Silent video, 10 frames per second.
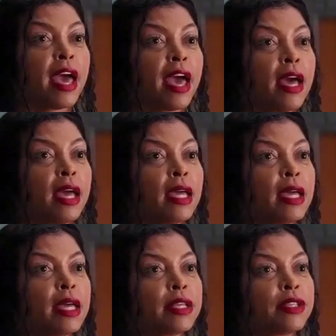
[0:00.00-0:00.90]
time,
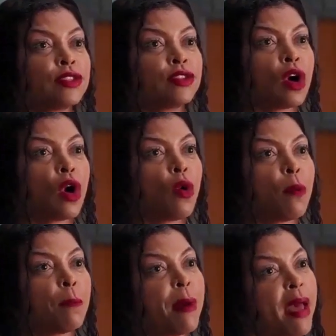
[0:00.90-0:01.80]
Catherine was
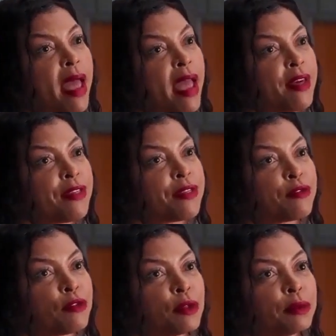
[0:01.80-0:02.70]
unwilling to
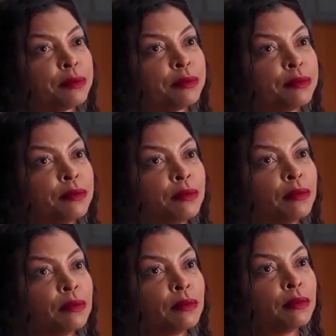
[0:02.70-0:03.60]
endure it any longer.